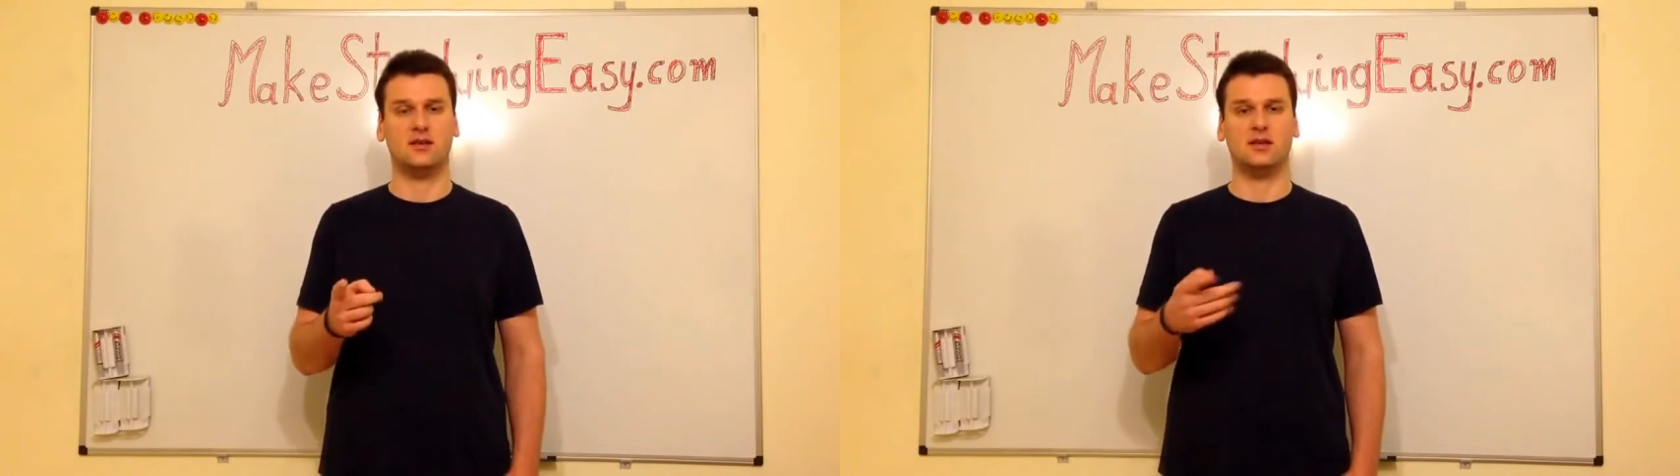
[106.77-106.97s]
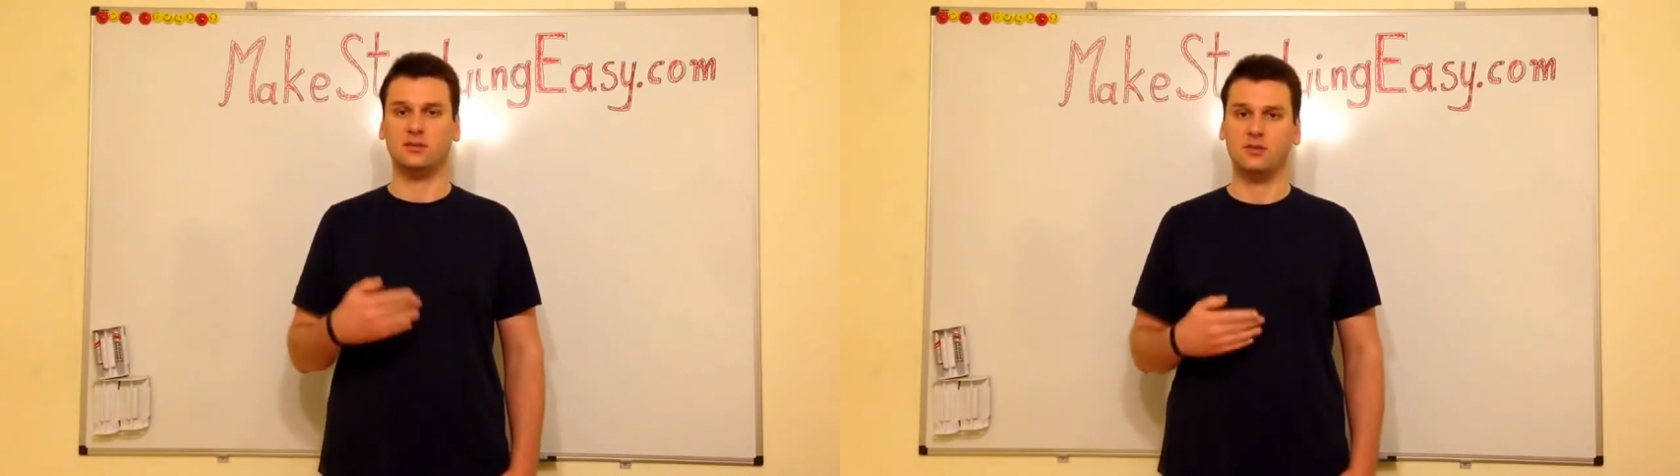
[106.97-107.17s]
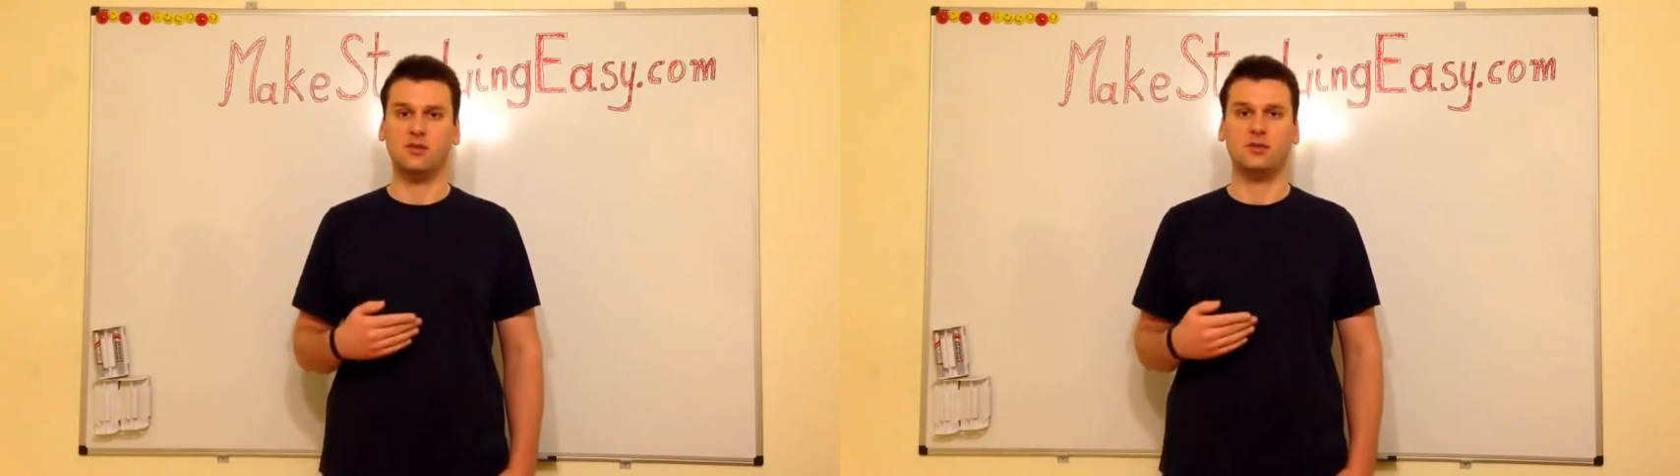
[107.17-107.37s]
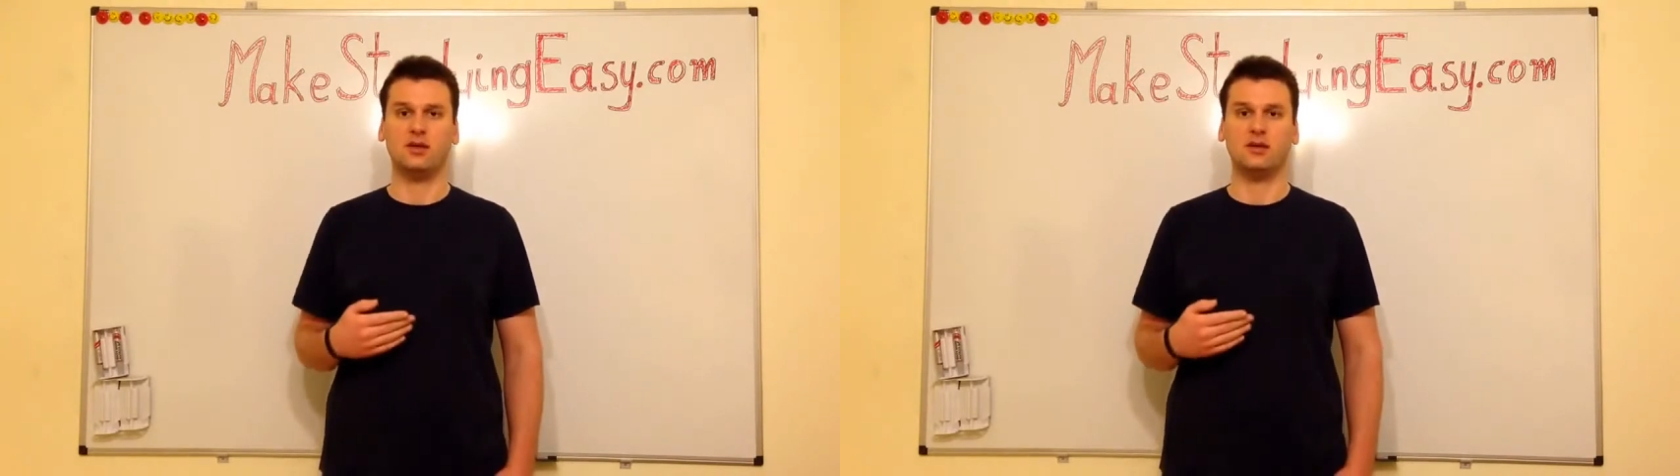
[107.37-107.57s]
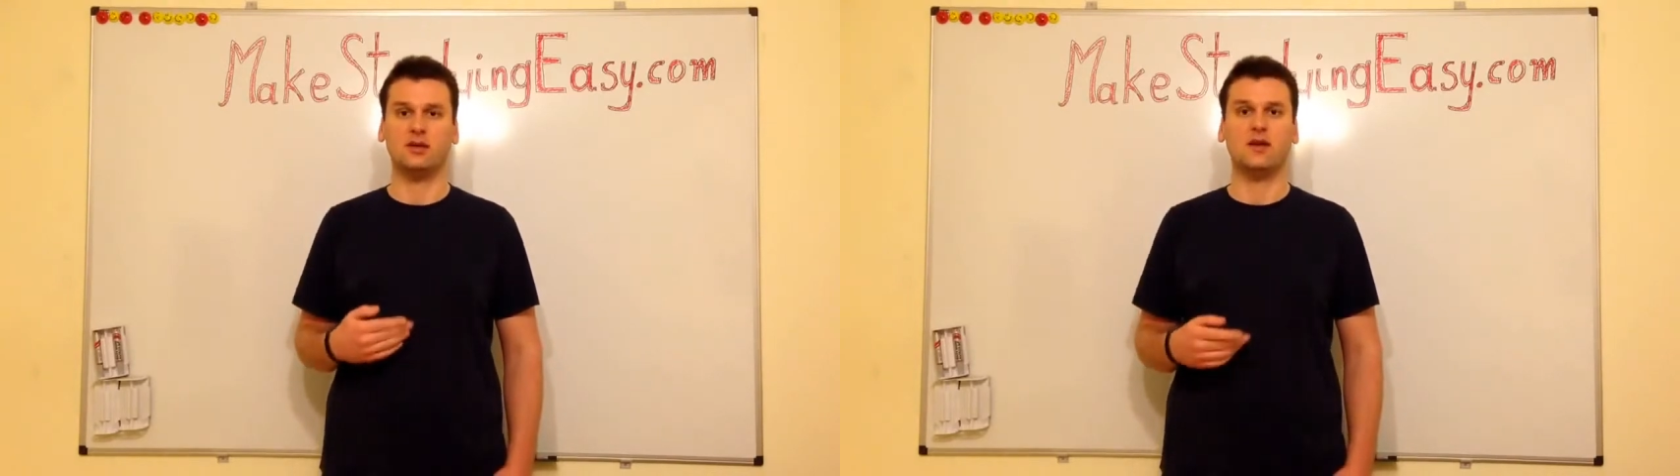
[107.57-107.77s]
Let me
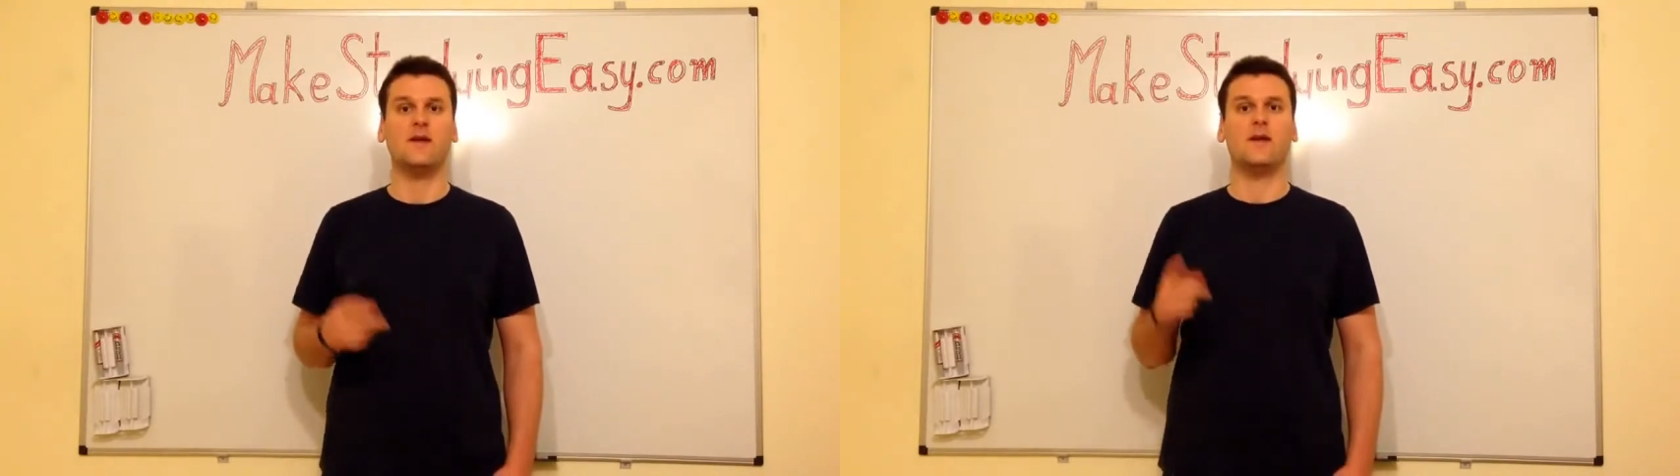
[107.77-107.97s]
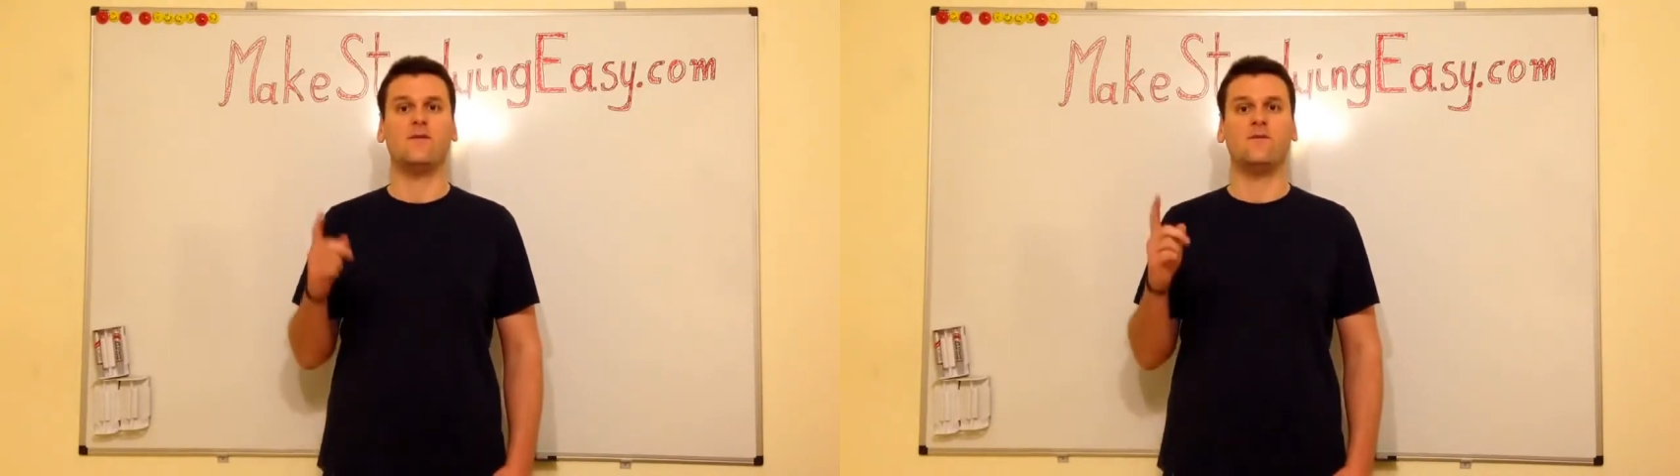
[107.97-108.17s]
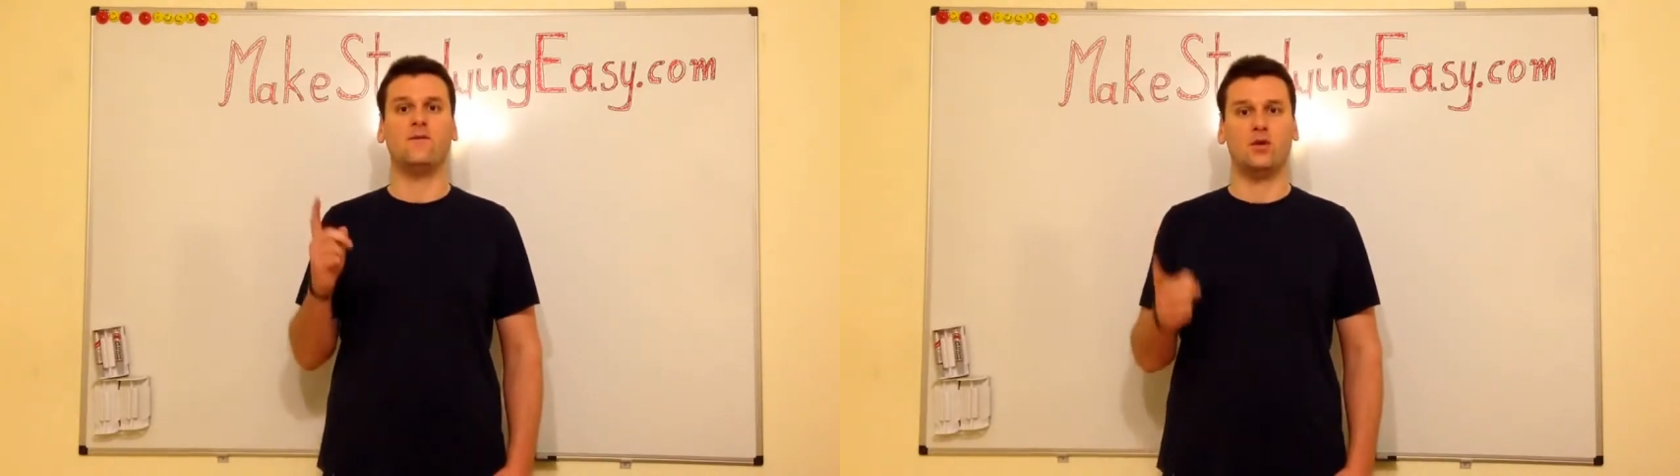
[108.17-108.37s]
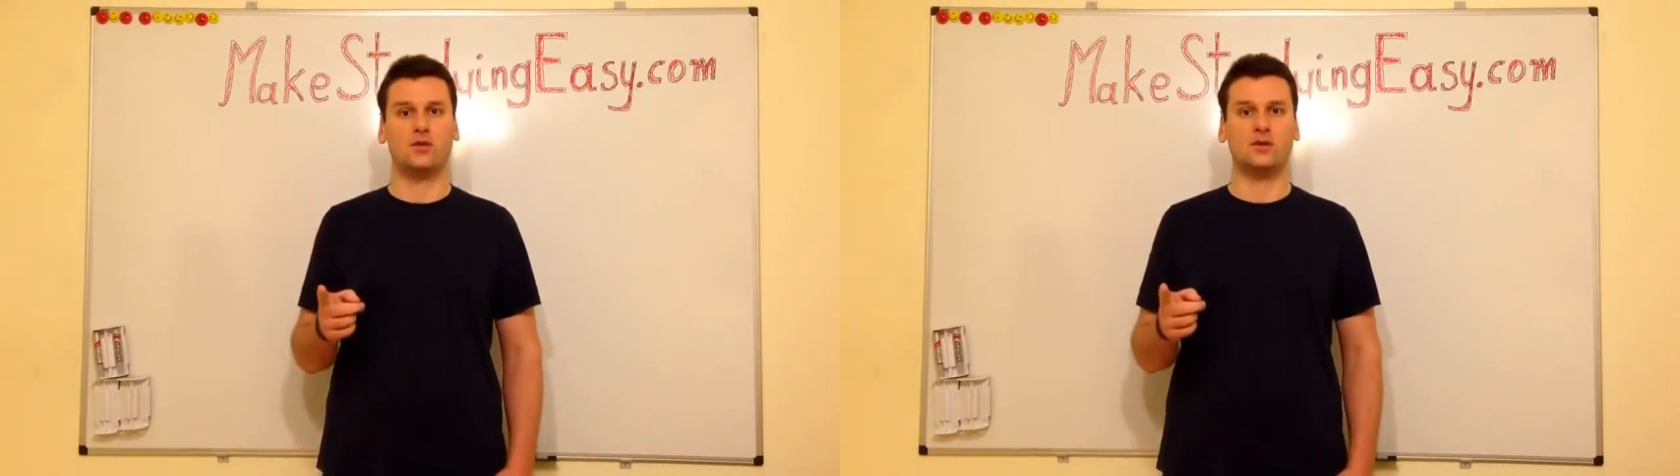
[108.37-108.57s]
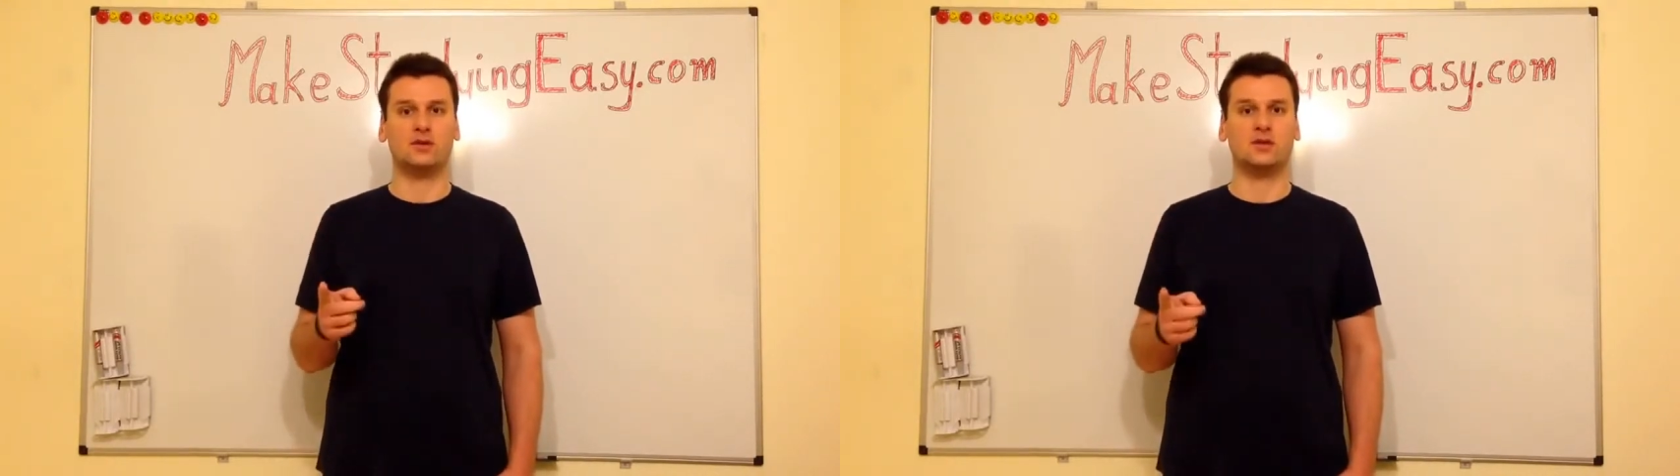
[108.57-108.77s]
repeat,
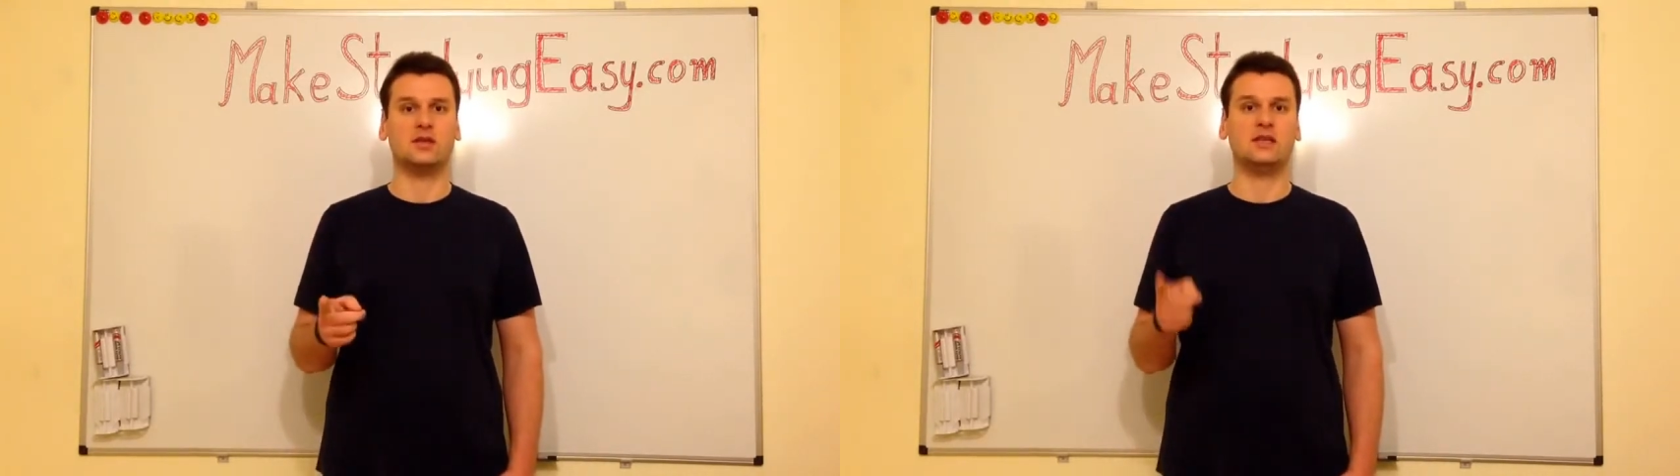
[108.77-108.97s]
focus